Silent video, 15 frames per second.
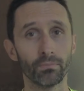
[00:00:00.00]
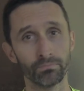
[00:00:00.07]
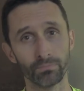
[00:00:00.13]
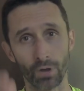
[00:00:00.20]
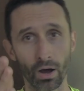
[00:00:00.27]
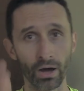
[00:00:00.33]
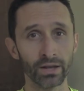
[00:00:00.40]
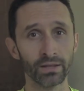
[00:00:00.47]

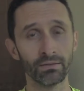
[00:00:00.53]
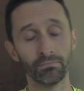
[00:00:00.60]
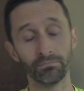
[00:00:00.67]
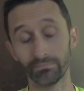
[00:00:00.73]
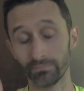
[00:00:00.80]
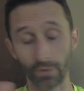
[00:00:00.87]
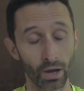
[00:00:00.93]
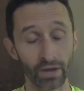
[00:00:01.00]
on a,
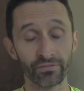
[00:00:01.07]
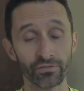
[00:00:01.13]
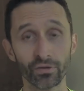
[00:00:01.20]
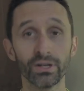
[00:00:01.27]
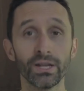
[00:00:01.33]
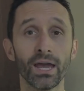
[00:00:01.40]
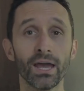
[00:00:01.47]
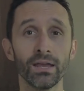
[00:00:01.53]
on for a
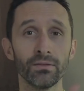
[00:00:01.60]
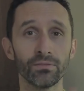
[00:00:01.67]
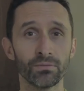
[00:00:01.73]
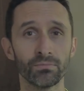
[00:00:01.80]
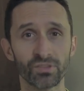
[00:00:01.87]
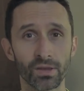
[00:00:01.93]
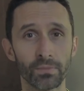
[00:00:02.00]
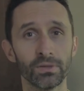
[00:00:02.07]
day
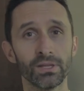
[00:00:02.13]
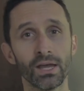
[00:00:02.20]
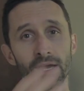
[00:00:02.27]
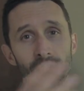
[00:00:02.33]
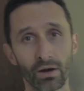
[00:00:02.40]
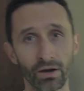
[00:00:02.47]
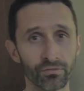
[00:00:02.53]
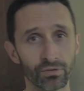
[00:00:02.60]
skip a day
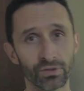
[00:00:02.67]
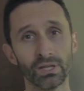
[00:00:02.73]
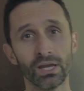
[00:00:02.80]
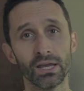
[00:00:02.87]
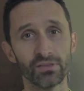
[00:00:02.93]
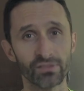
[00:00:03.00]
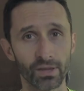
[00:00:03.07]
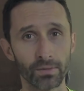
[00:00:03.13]
on for a
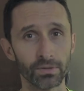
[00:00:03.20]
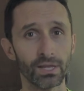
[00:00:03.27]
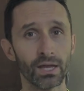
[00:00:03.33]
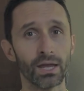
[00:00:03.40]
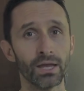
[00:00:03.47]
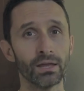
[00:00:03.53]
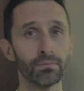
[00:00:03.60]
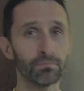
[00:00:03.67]
day skip a
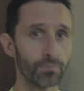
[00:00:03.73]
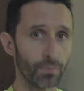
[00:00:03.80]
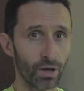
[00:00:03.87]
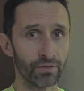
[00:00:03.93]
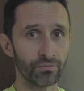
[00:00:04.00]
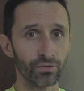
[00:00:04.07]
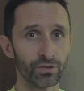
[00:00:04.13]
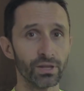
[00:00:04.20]
day
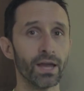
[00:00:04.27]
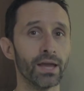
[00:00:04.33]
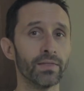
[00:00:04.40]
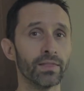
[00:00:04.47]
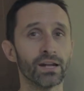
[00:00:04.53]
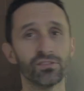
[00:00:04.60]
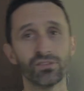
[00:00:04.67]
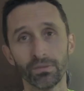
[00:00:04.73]
on for a day, and
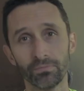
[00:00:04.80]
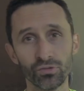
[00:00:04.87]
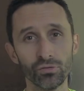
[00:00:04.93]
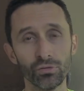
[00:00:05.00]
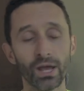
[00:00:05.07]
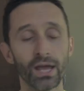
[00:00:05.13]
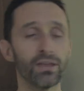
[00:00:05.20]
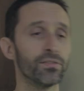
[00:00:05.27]
then I skip two
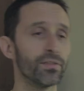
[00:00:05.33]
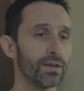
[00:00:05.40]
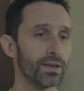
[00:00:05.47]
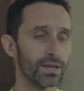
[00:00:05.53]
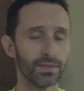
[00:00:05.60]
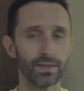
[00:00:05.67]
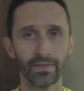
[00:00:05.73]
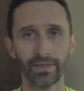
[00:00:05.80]
days,
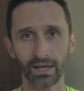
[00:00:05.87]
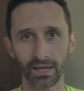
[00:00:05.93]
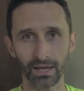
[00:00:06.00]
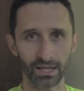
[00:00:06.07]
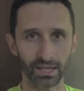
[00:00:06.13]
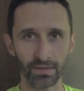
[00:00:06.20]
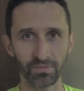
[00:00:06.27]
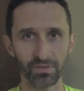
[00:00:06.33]
and then that kind
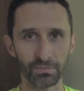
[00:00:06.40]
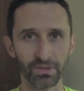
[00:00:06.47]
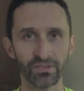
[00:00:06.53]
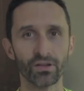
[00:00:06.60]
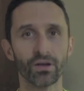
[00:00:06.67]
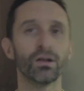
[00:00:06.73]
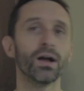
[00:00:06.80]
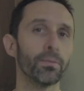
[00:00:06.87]
of keeps me
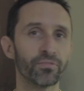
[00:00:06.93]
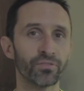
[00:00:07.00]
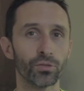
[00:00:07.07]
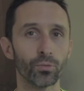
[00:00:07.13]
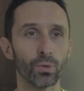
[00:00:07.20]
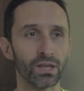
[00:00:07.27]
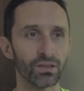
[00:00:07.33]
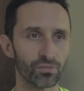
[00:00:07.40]
sunk up for the
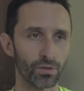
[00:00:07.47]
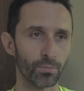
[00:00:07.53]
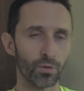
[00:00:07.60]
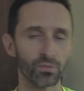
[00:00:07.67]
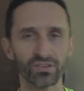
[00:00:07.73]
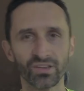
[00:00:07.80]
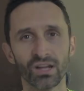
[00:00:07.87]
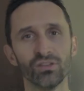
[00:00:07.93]
week. So I'm
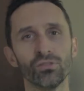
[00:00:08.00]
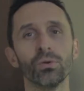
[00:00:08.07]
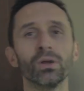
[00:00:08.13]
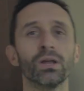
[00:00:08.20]
always kind of doing